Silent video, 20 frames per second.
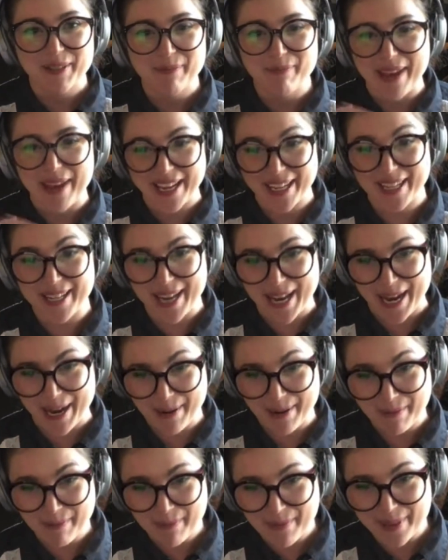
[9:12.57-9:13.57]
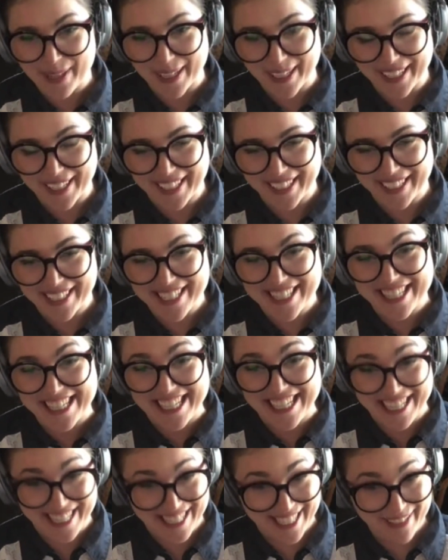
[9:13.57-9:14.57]
Make a name that is
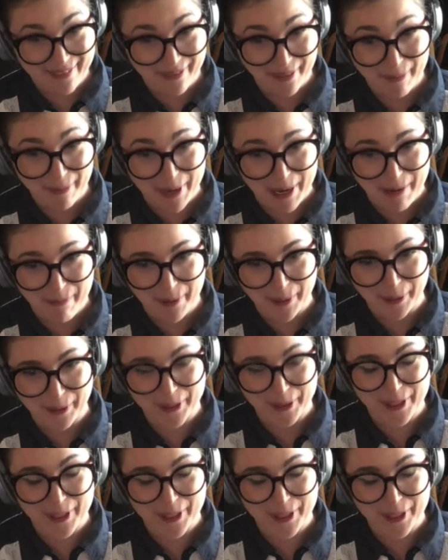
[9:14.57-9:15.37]
easy for people